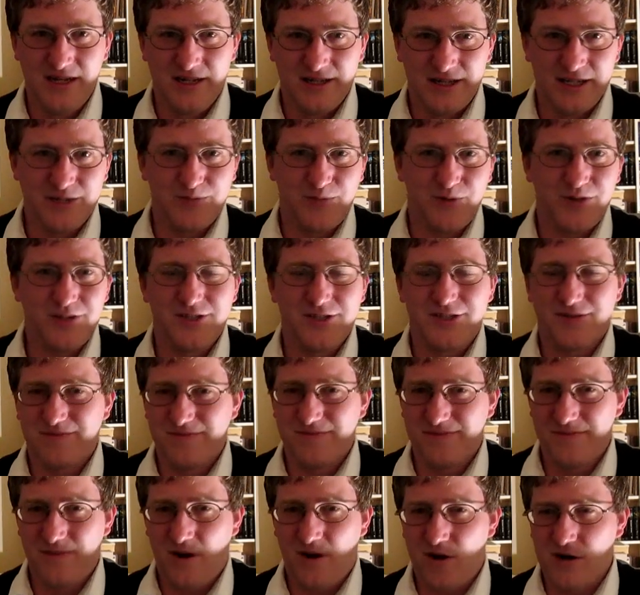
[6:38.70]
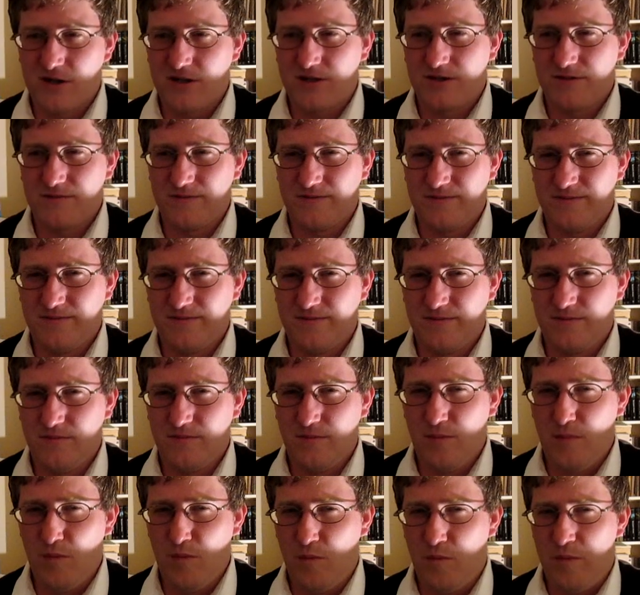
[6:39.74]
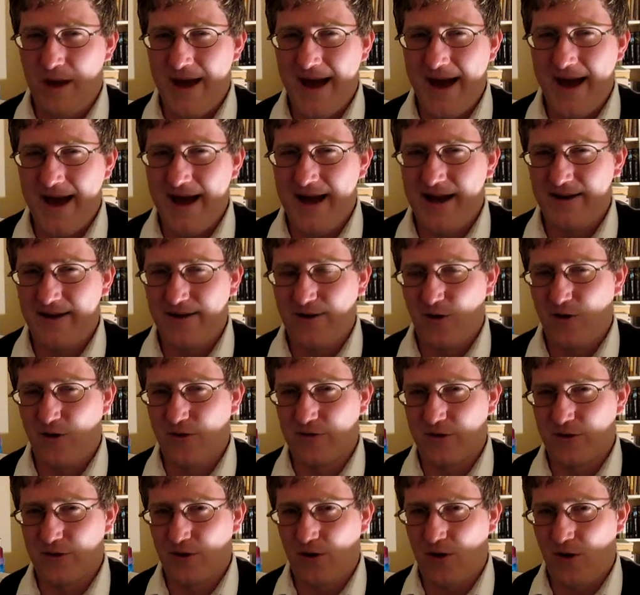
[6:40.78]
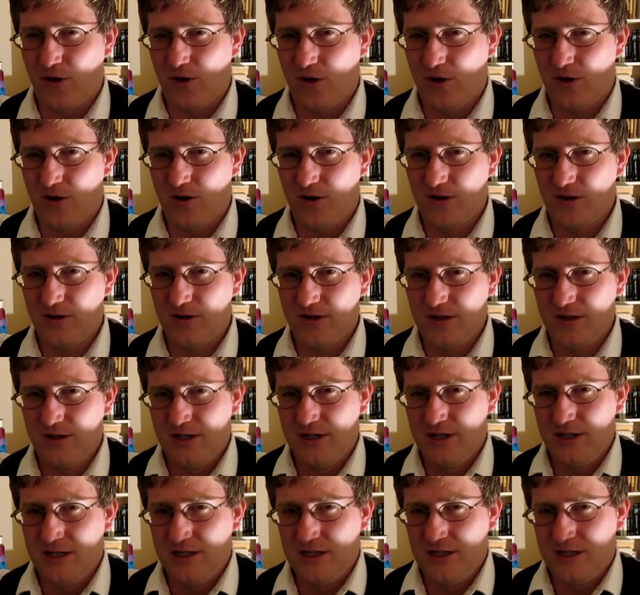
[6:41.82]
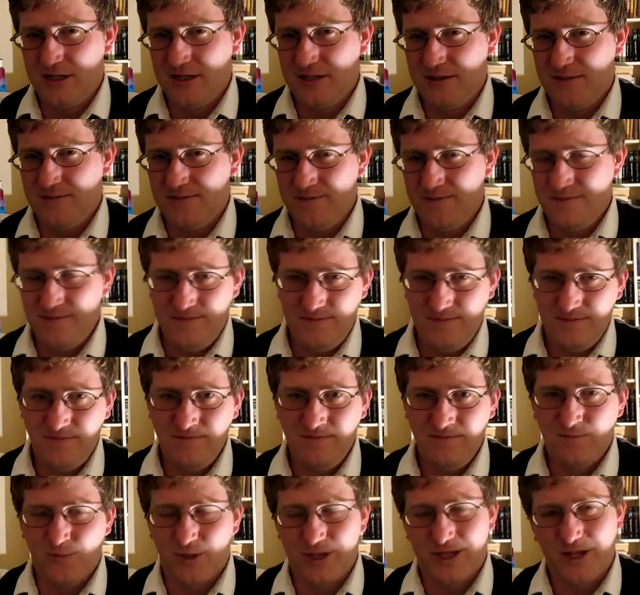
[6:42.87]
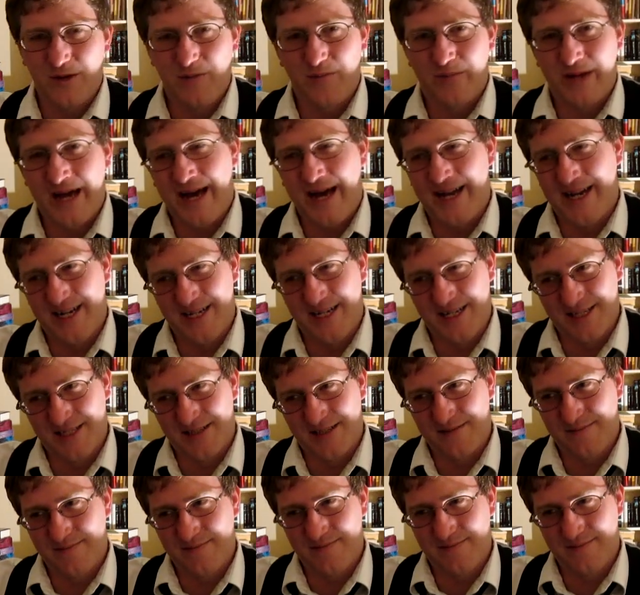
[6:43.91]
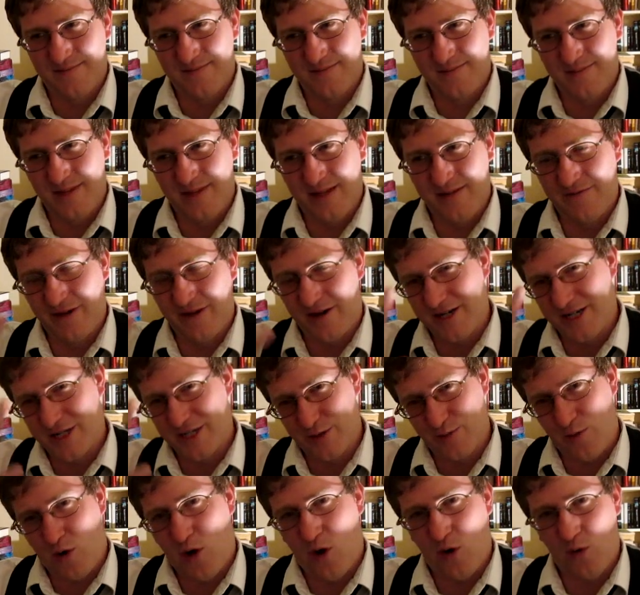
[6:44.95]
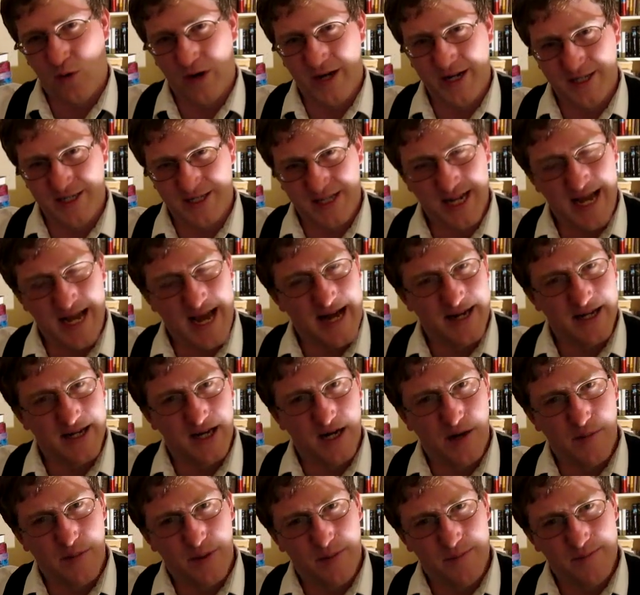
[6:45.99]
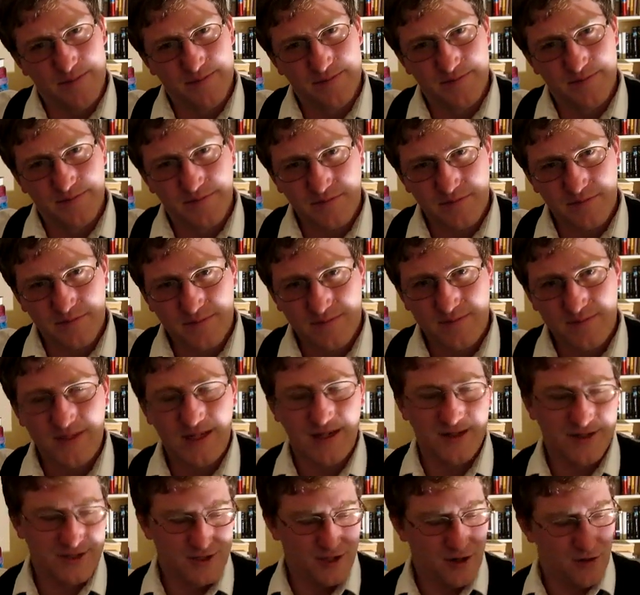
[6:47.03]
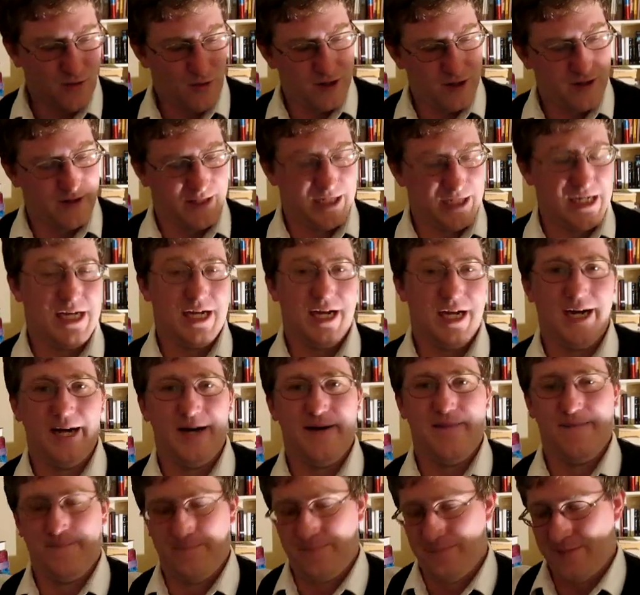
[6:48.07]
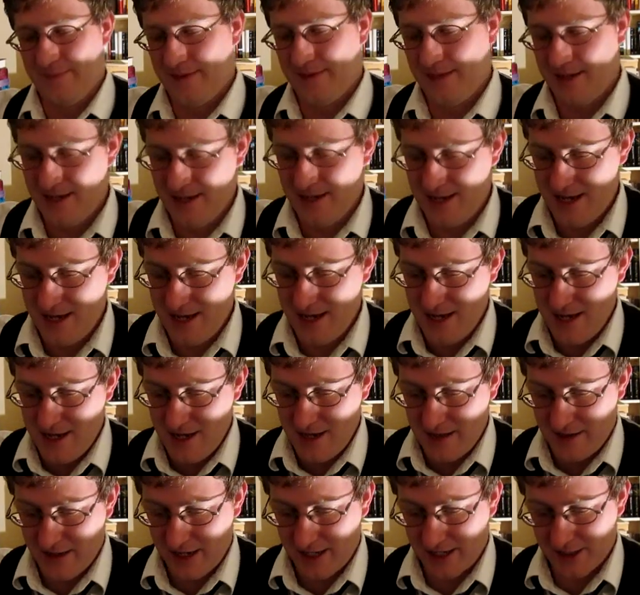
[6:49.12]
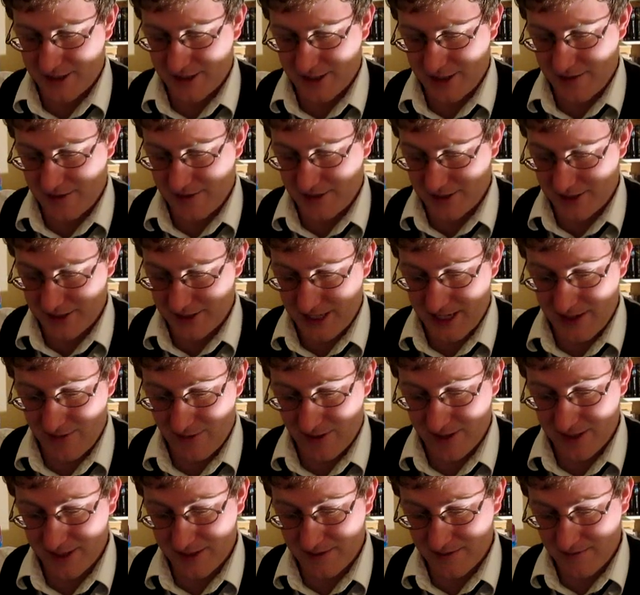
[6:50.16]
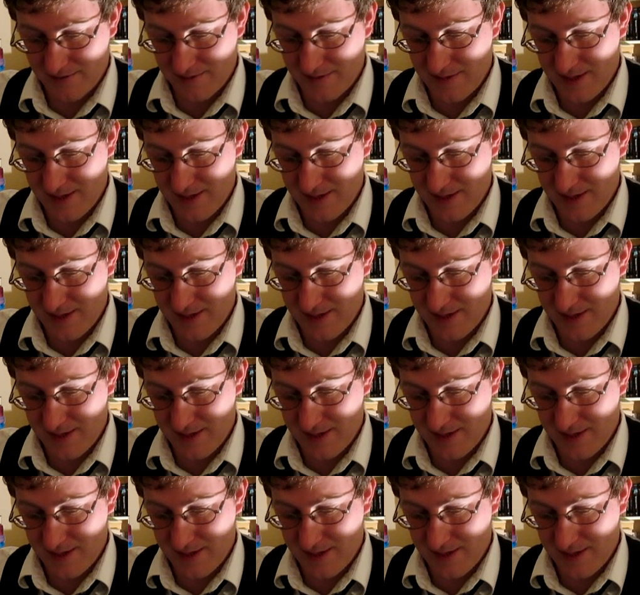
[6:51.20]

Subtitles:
These books aren't bad overall. What they're bad at is in very small ways that add up. So one of the things that you can see what is